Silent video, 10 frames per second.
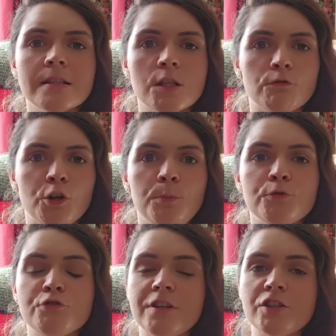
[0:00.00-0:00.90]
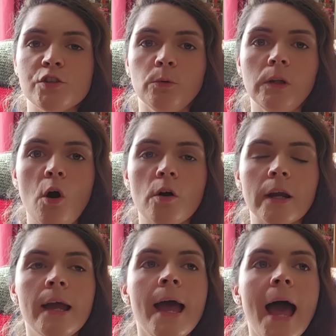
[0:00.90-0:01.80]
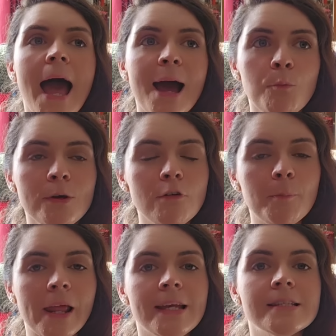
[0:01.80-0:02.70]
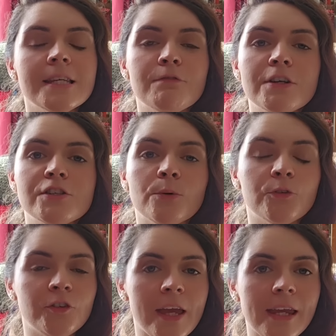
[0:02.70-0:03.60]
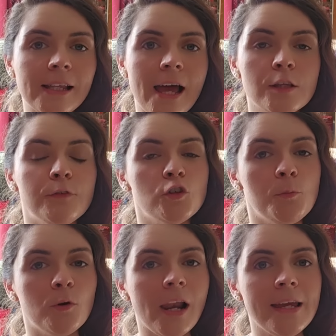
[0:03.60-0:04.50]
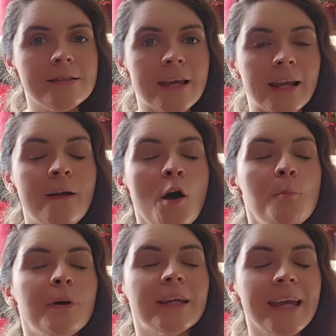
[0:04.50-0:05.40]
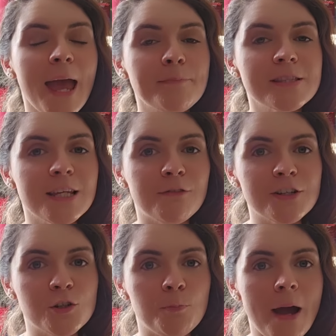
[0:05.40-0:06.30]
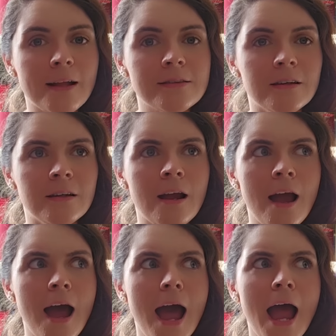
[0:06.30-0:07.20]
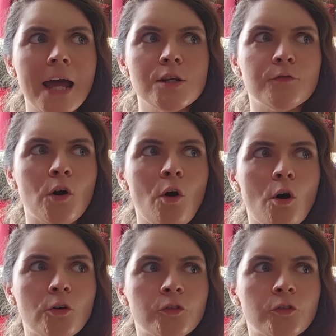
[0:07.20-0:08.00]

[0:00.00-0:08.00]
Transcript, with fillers: the room's traditional look. And we replaced the original stained glass for double glazing, but kept the original pattern and, of course,